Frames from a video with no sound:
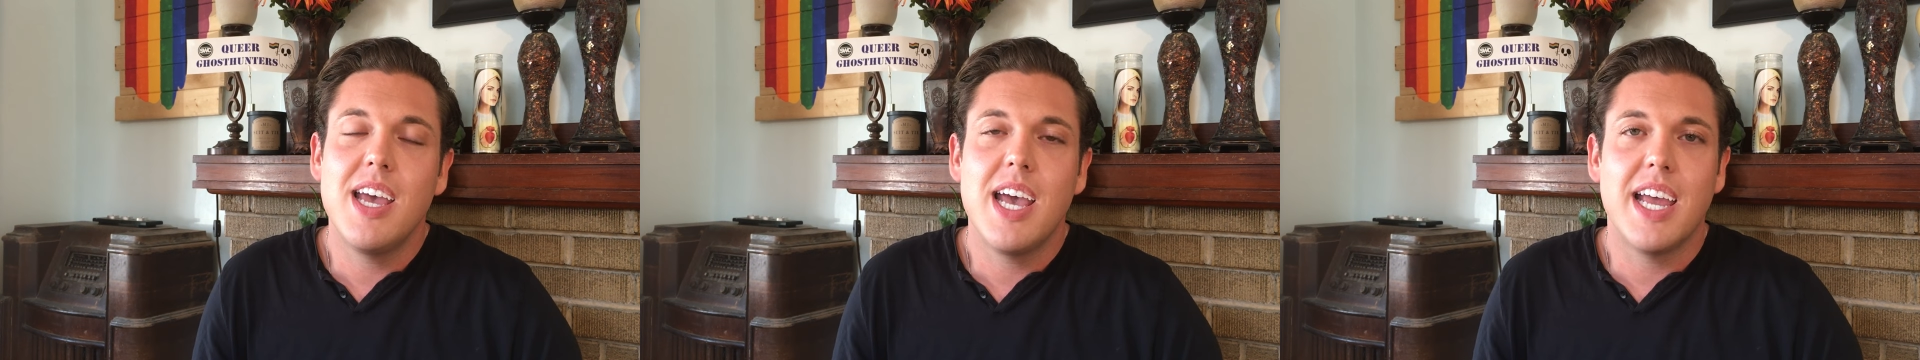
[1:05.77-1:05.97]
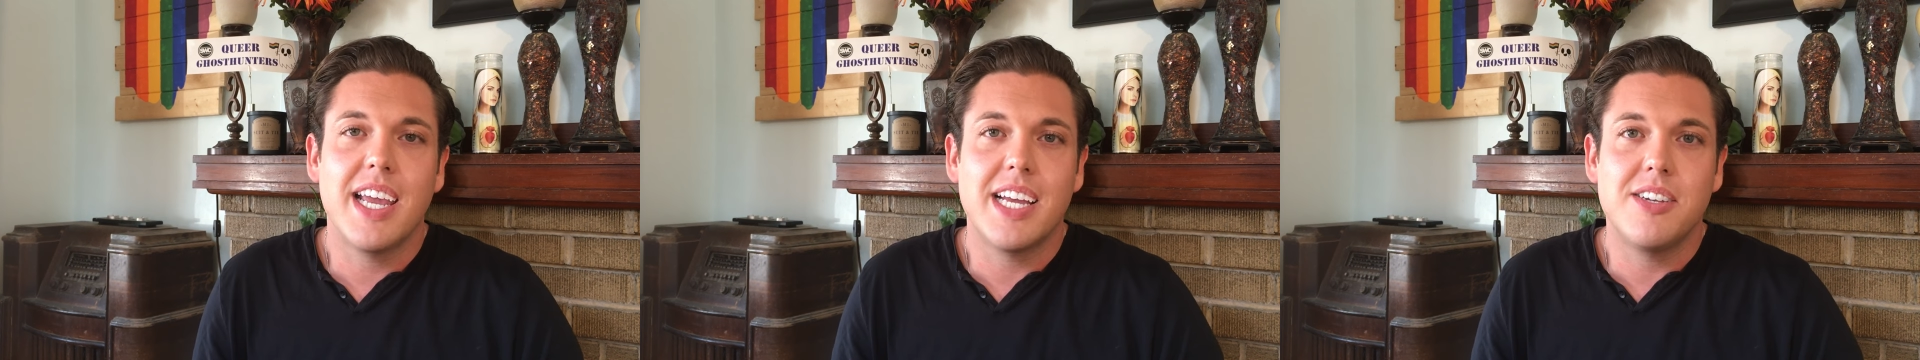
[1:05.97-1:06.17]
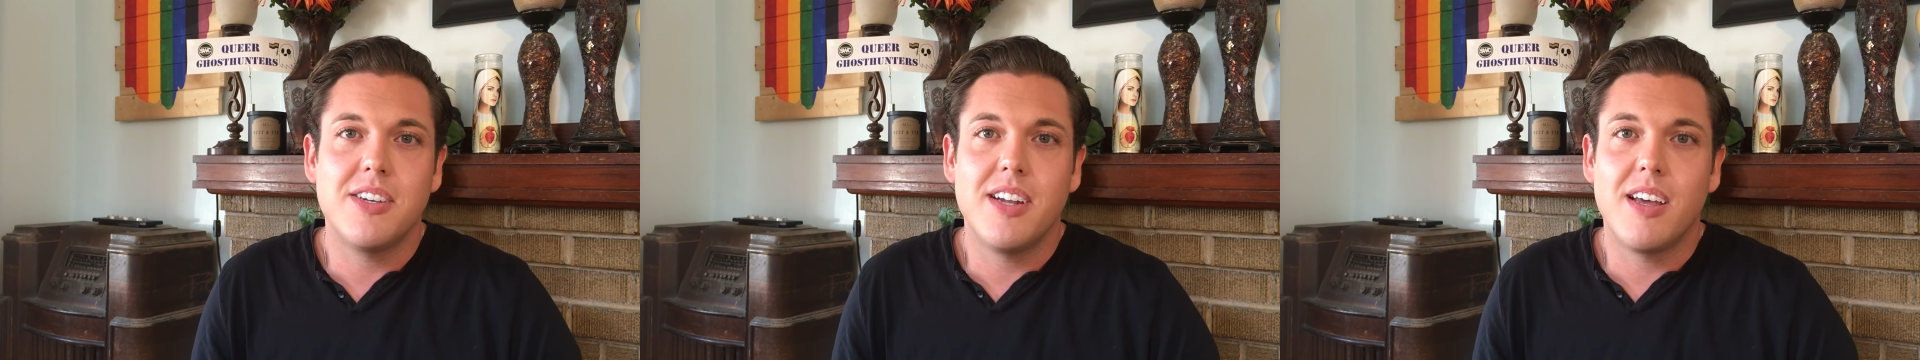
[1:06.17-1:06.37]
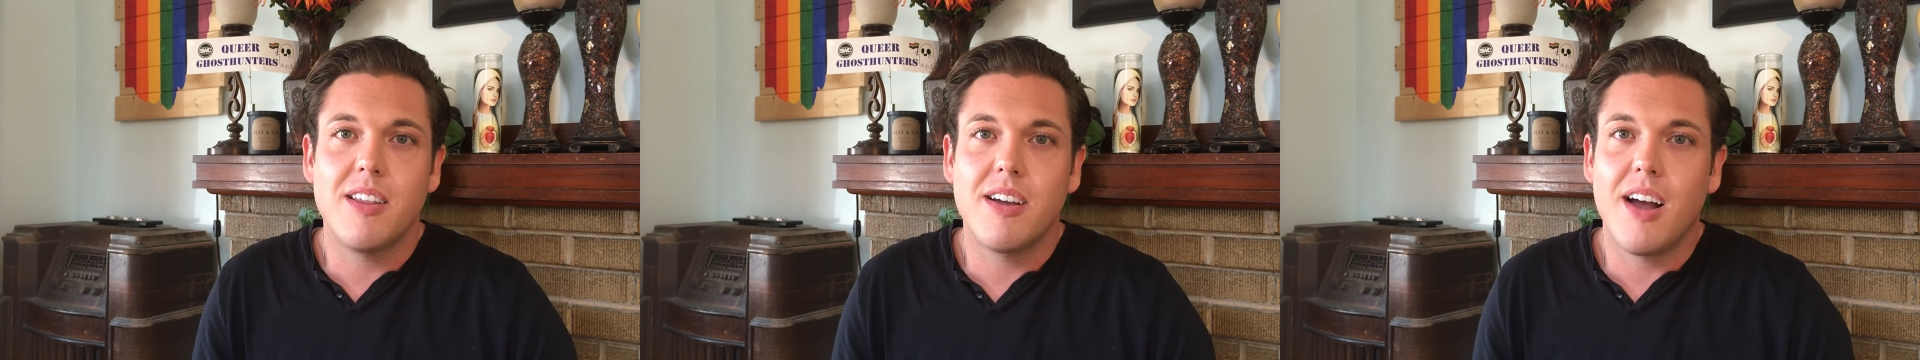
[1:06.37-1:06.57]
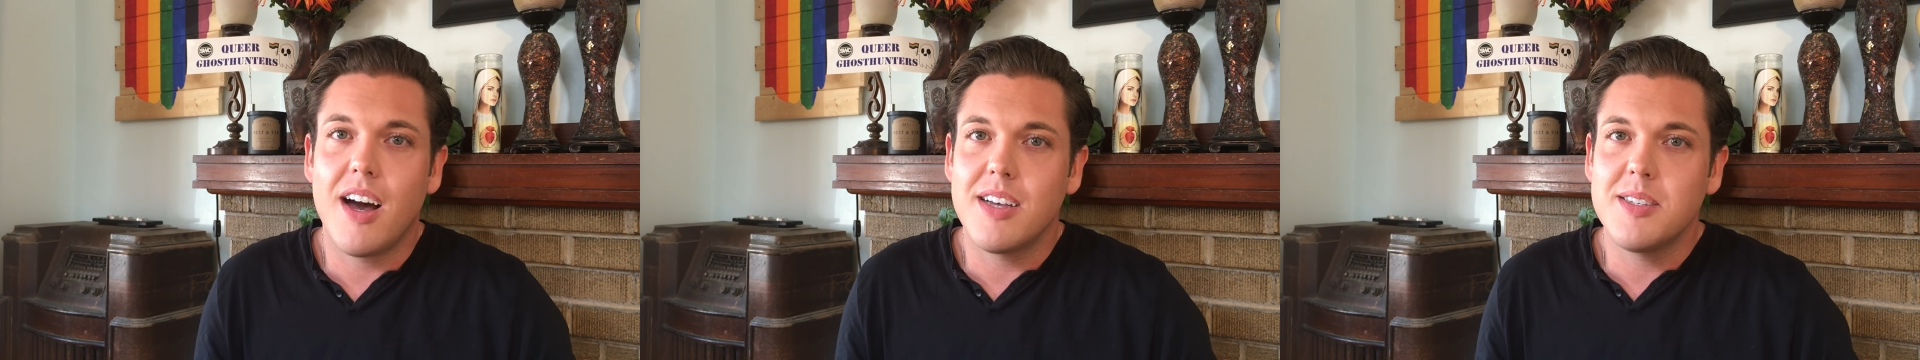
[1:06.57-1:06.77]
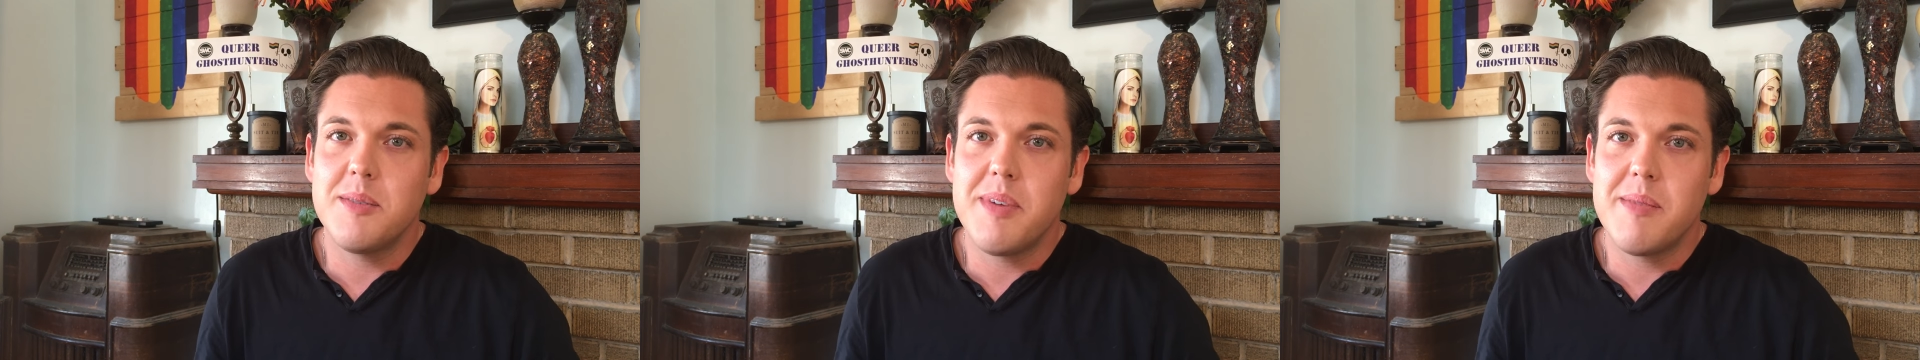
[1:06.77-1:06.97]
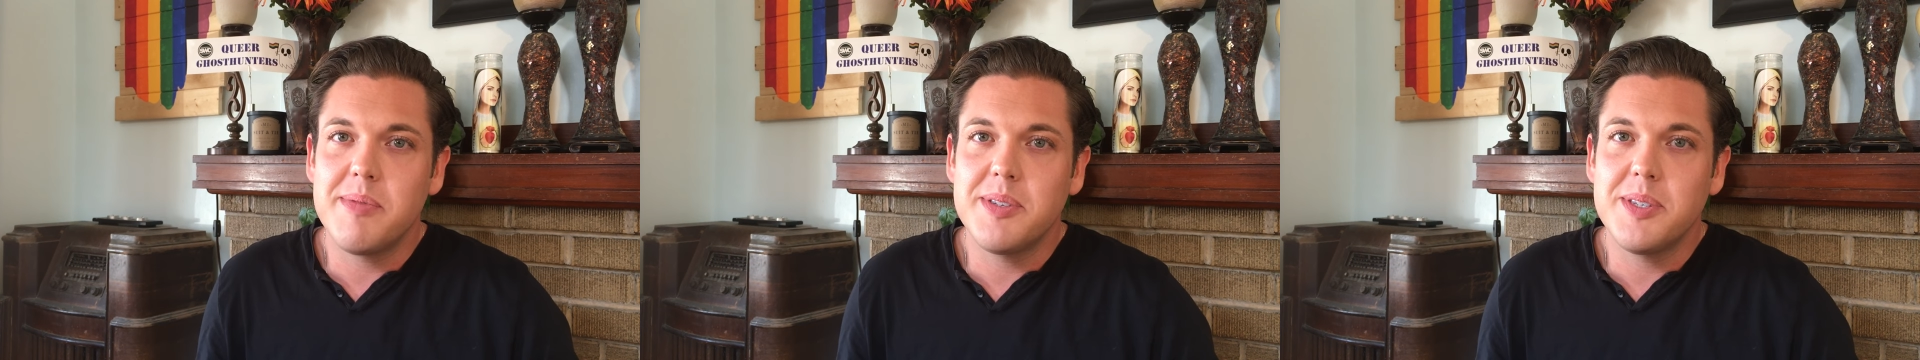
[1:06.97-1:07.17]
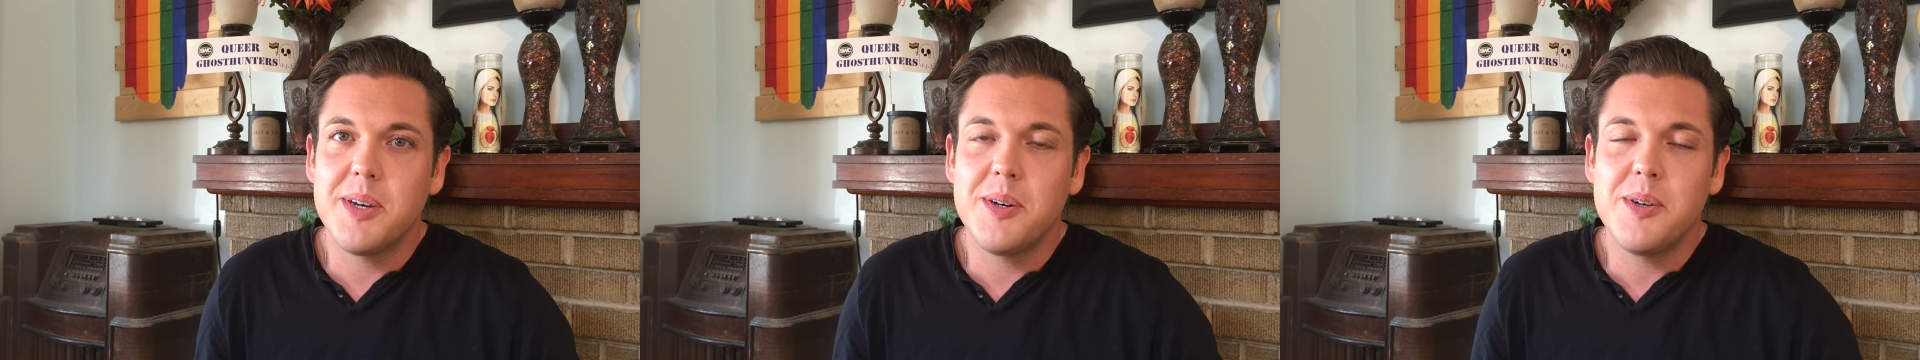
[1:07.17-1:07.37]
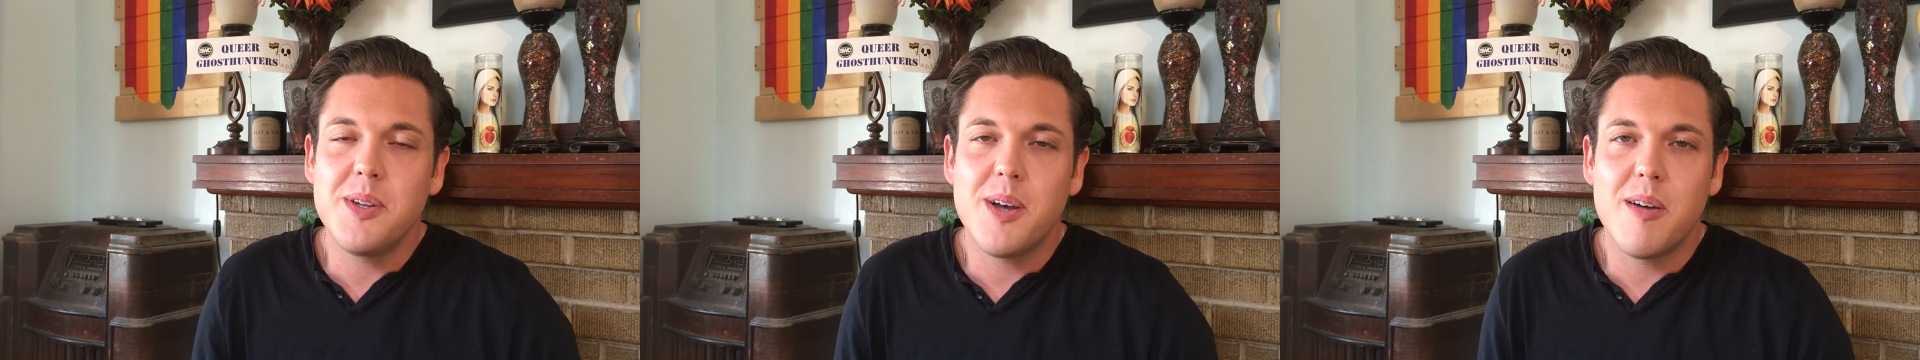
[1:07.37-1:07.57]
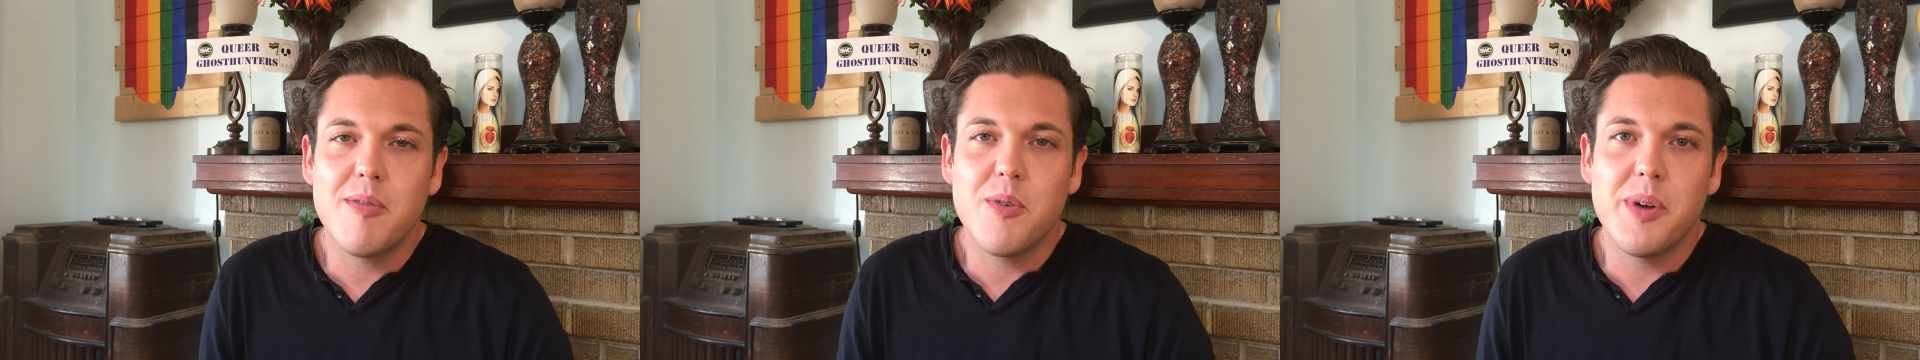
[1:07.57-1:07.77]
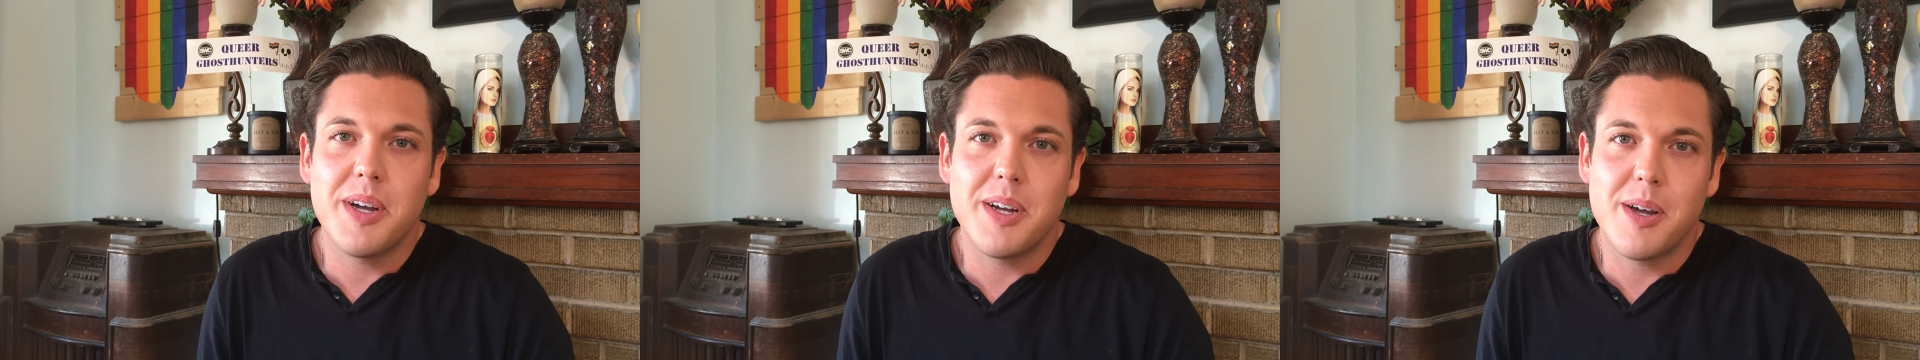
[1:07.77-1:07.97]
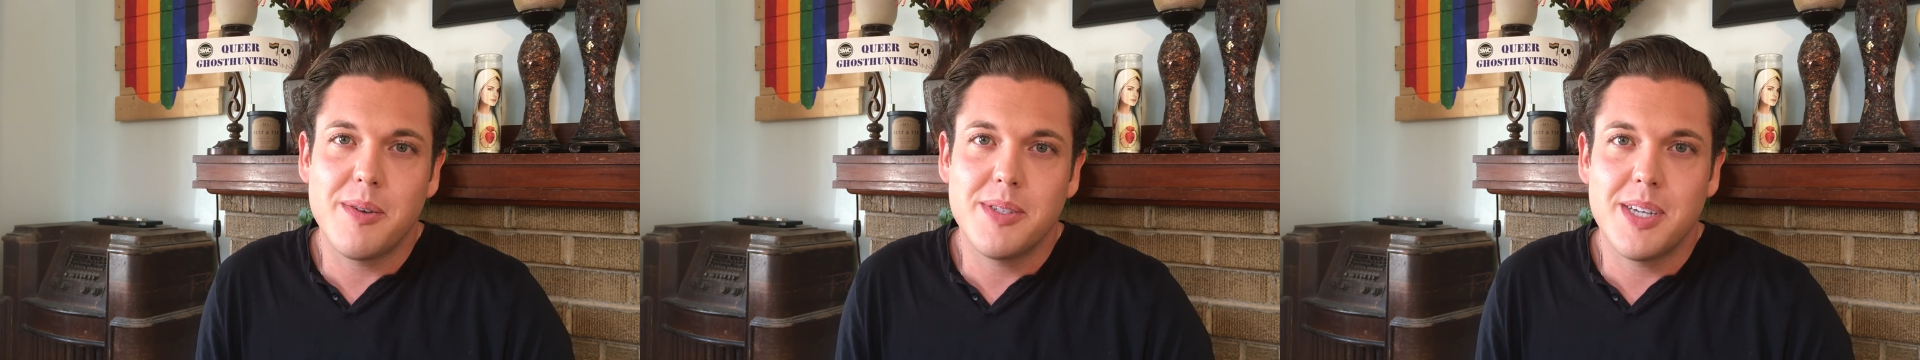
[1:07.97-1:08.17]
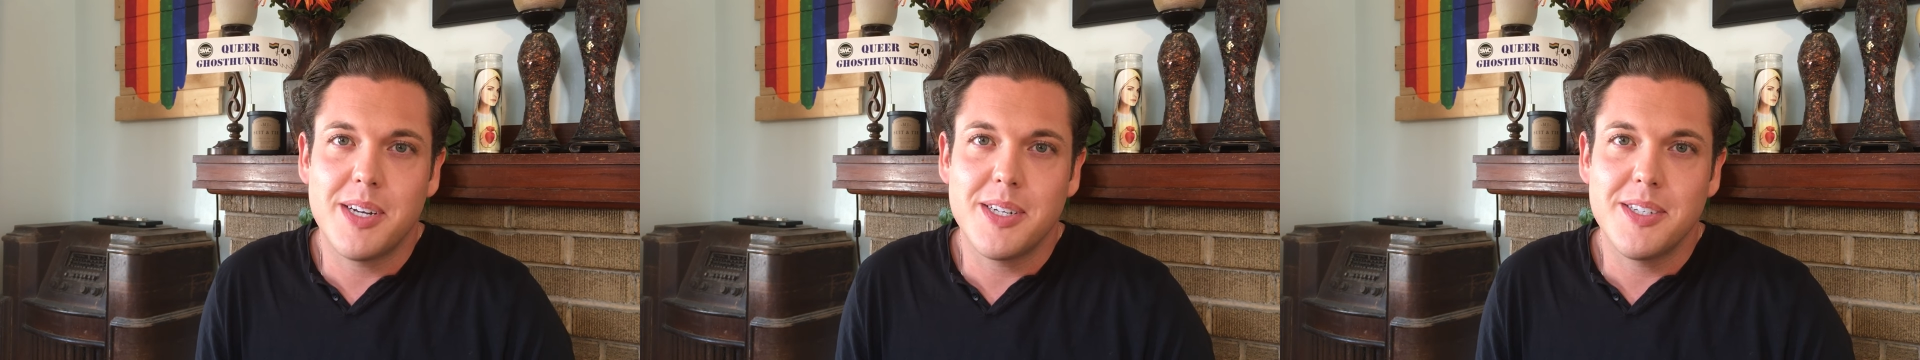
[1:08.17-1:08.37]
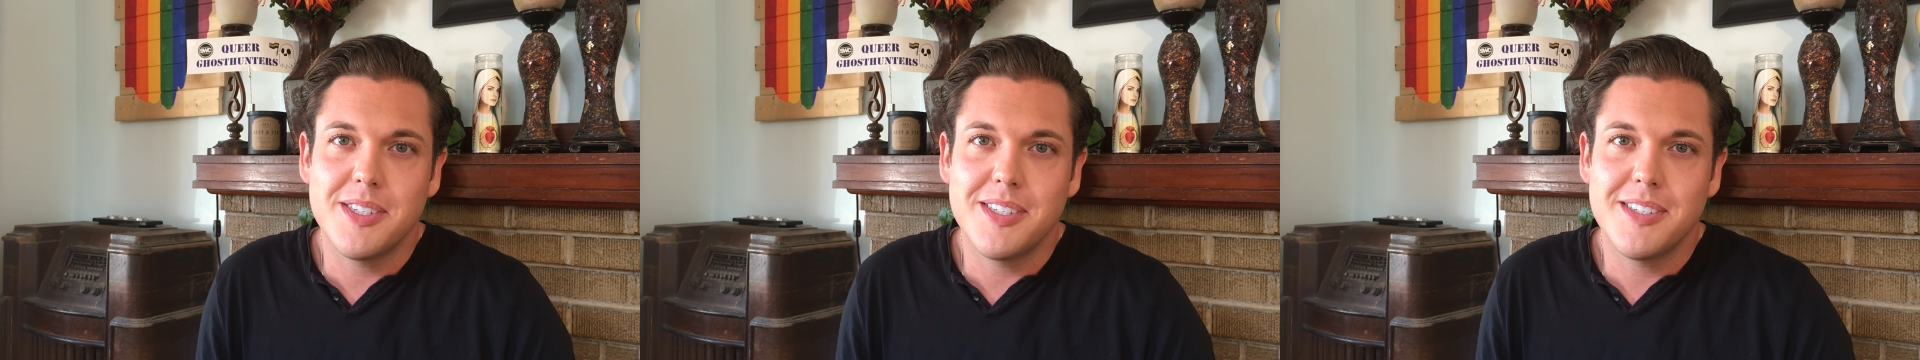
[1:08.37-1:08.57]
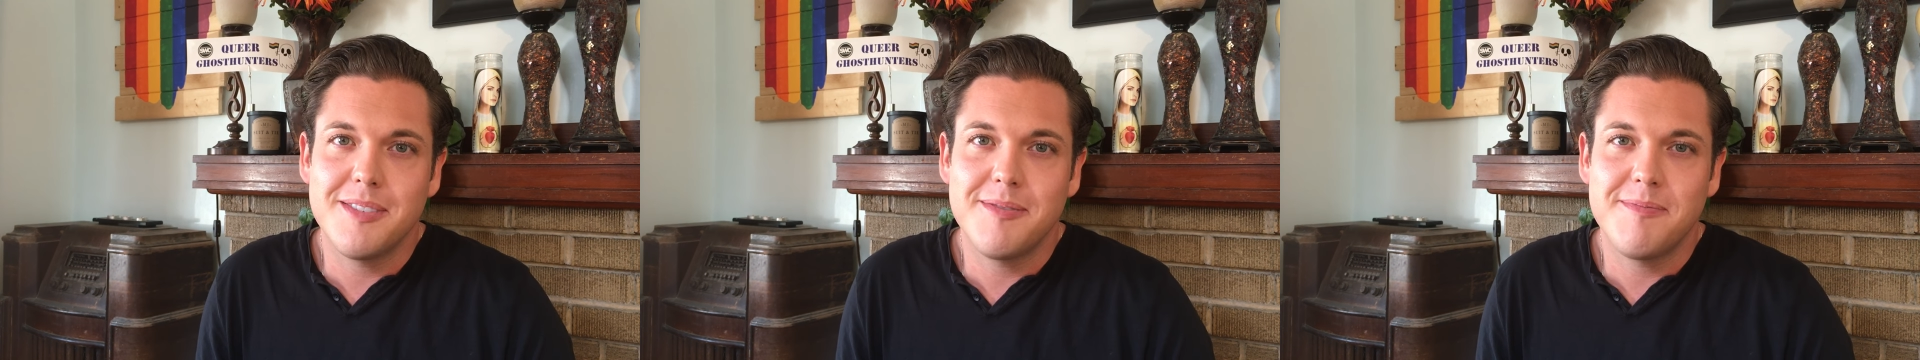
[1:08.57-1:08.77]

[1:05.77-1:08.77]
and catch another awesome episode of Queer Ghost Hunters.